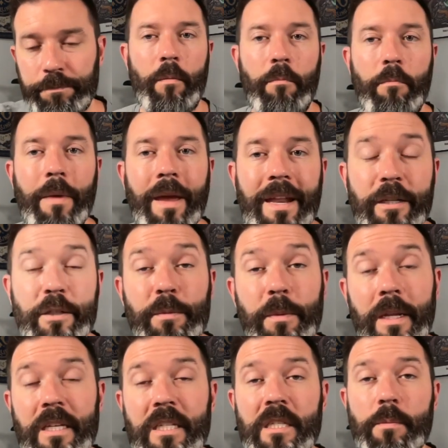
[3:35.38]
Management
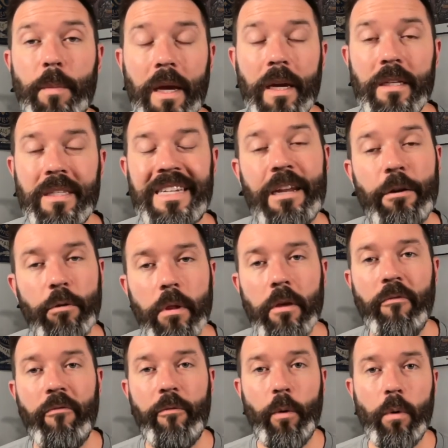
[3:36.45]
expects nearly
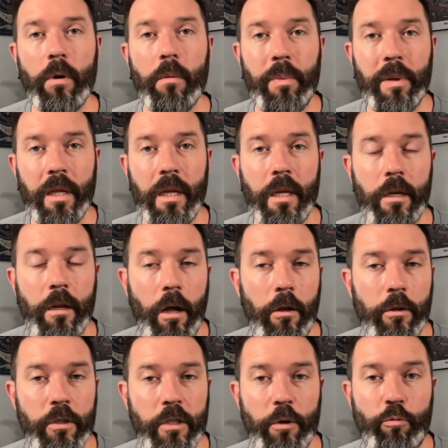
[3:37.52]
$4 billion
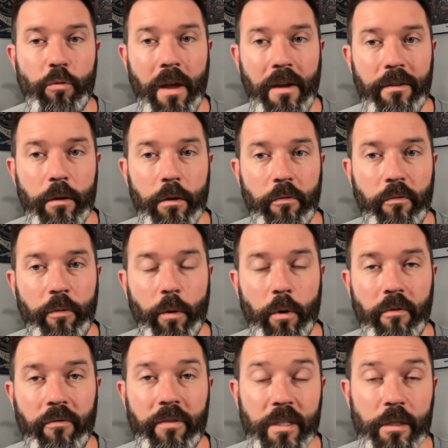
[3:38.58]
in revenue for
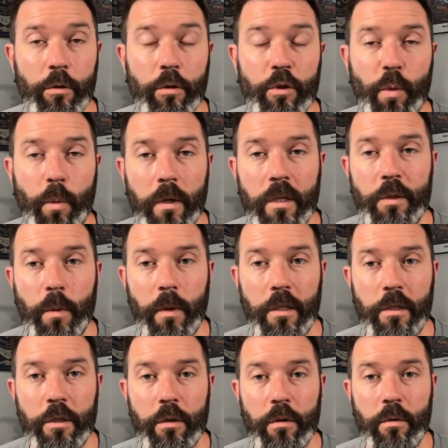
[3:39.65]
fiscal
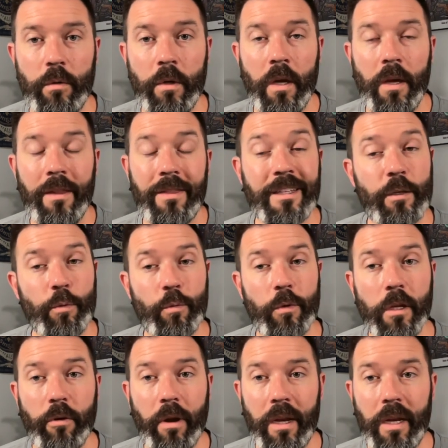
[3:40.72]
2022. That's a really
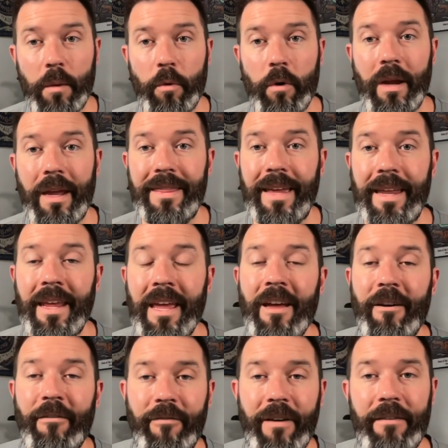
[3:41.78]
great number. And then
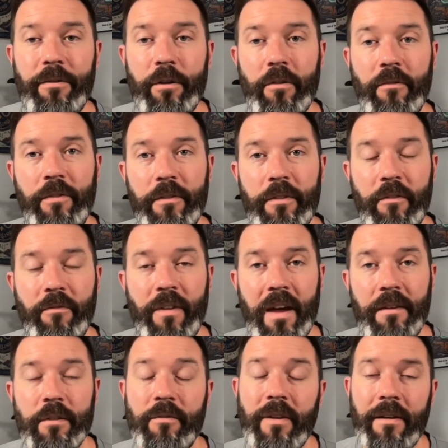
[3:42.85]

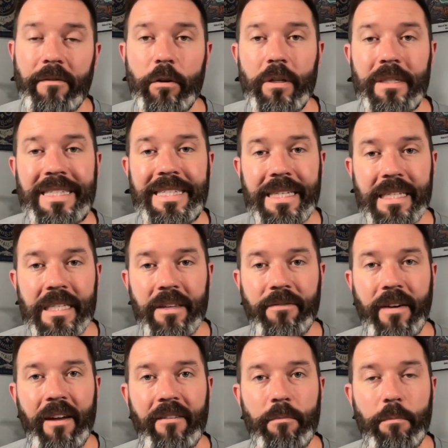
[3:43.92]
555 to
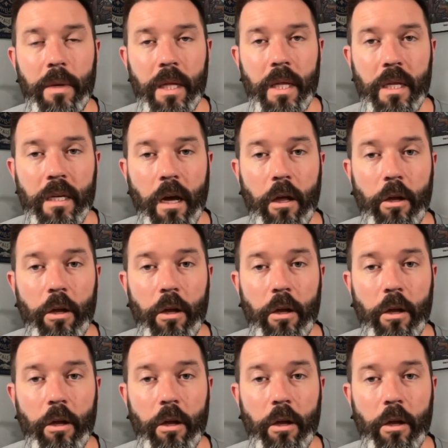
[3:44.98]
$565 million